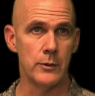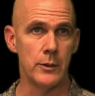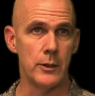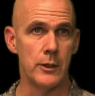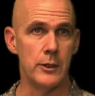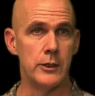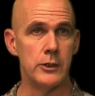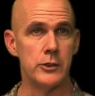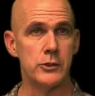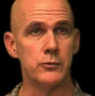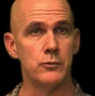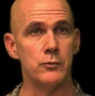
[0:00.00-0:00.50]

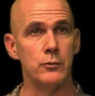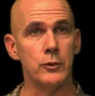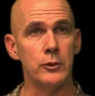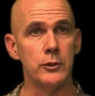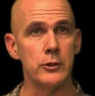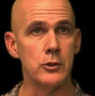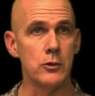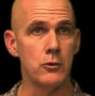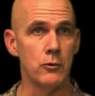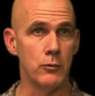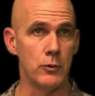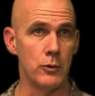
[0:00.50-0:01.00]
And it's
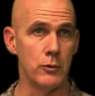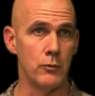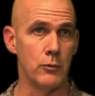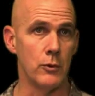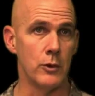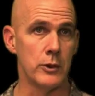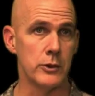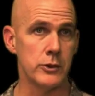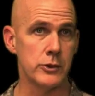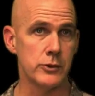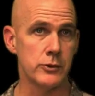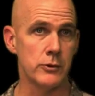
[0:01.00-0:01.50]
really who we
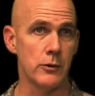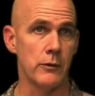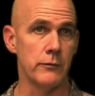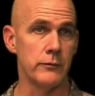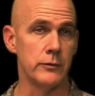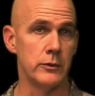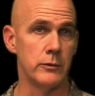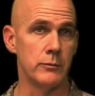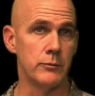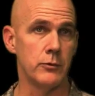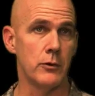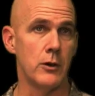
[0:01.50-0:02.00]
want
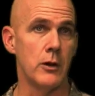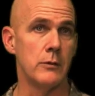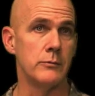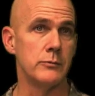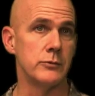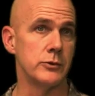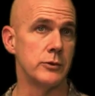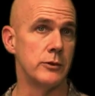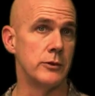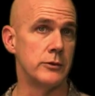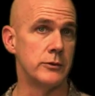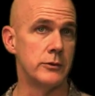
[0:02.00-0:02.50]
solving the
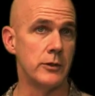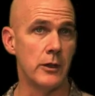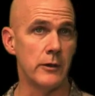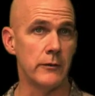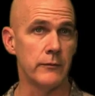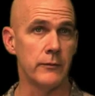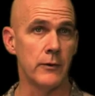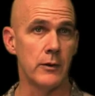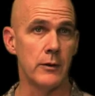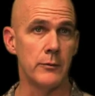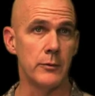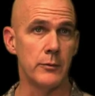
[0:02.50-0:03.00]
problems and
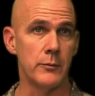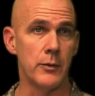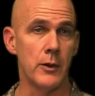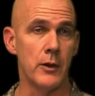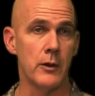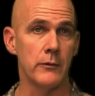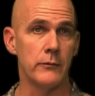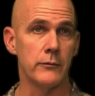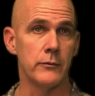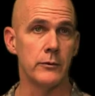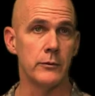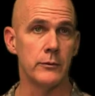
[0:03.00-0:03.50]
identifying the
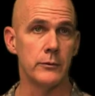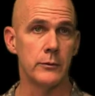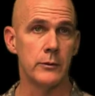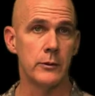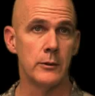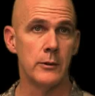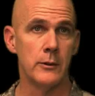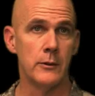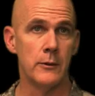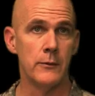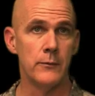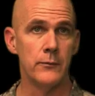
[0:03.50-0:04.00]
battlefield.
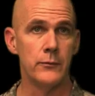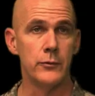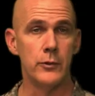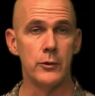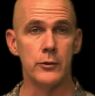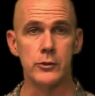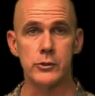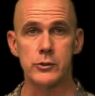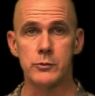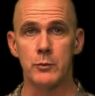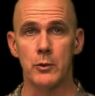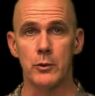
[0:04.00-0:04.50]
They're
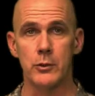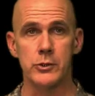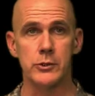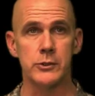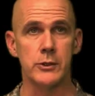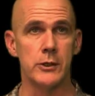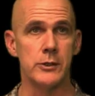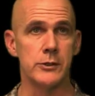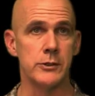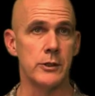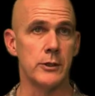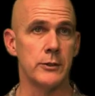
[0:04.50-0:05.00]
the smartest
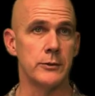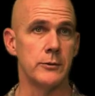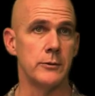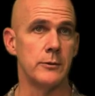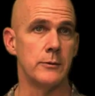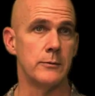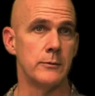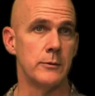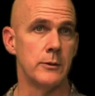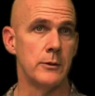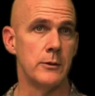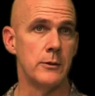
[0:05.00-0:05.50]
guys out there.
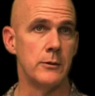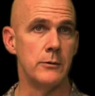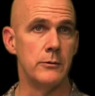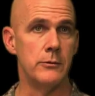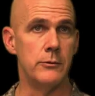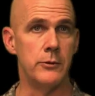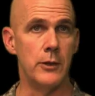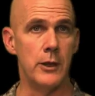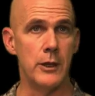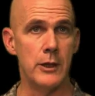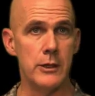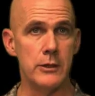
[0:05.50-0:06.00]

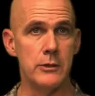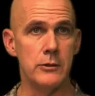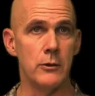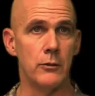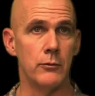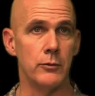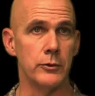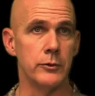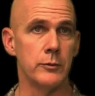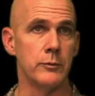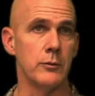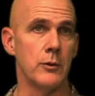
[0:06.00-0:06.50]
They know
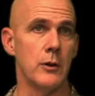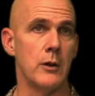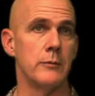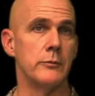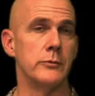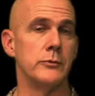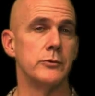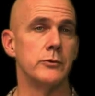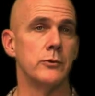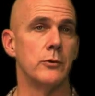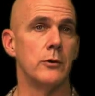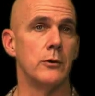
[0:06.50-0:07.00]
what the
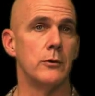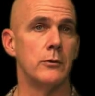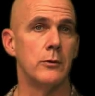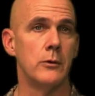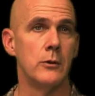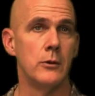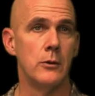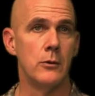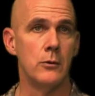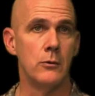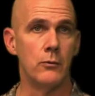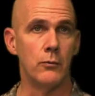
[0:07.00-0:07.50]
problems are.
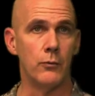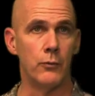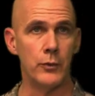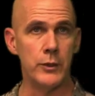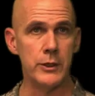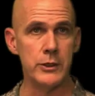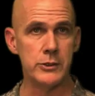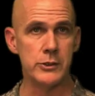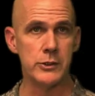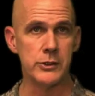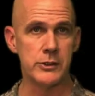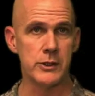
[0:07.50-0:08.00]

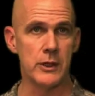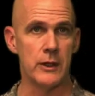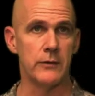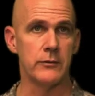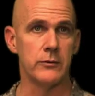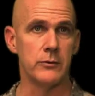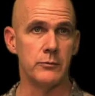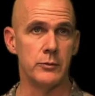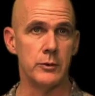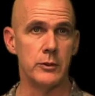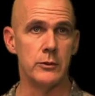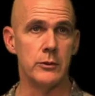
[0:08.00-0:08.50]
We just have
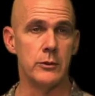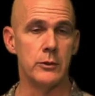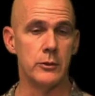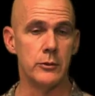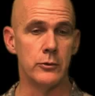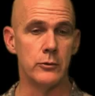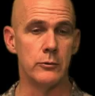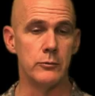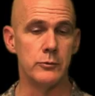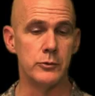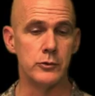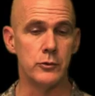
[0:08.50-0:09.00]
to be there
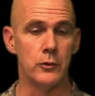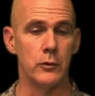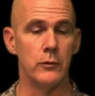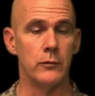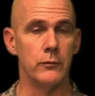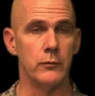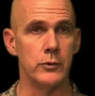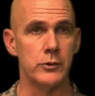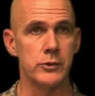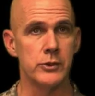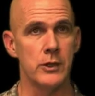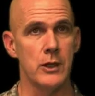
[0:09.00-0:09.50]
to
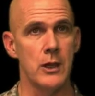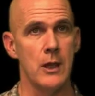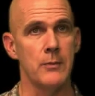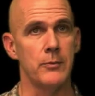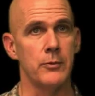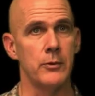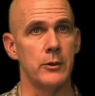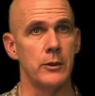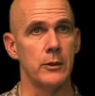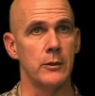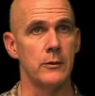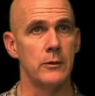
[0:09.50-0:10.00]
observe what's
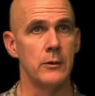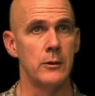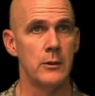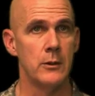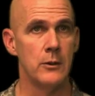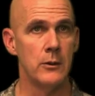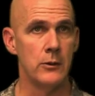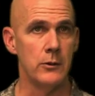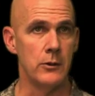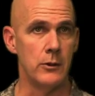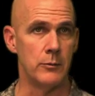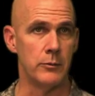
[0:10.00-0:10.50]
happening
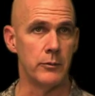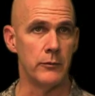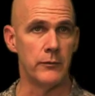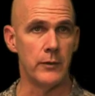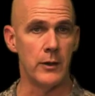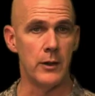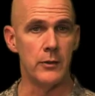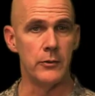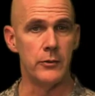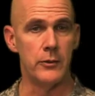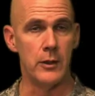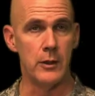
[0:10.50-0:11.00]
and
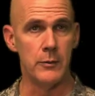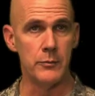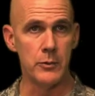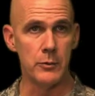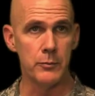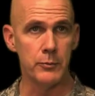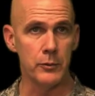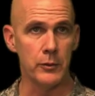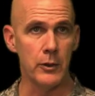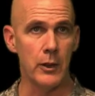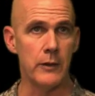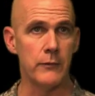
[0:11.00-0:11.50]
provide them the
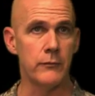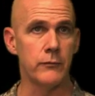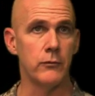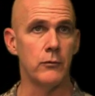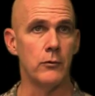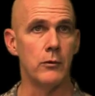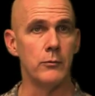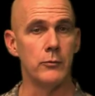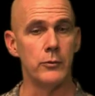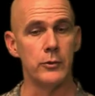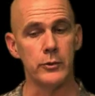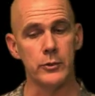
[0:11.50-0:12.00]

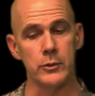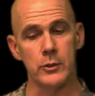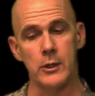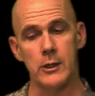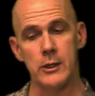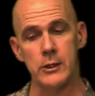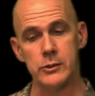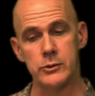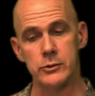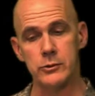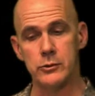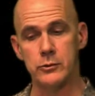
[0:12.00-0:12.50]
platform where they can
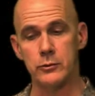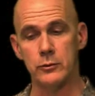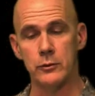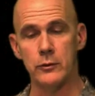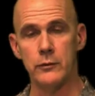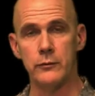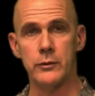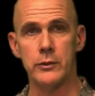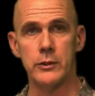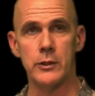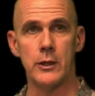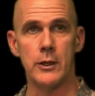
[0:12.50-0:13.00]
actually
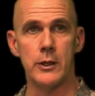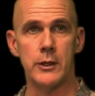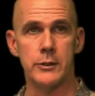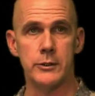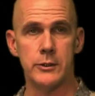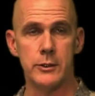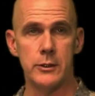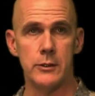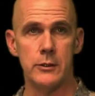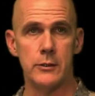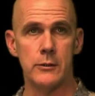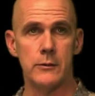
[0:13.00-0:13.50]
deliver the
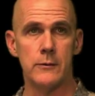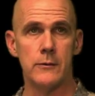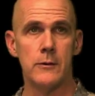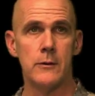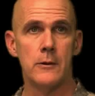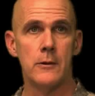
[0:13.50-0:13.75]
idea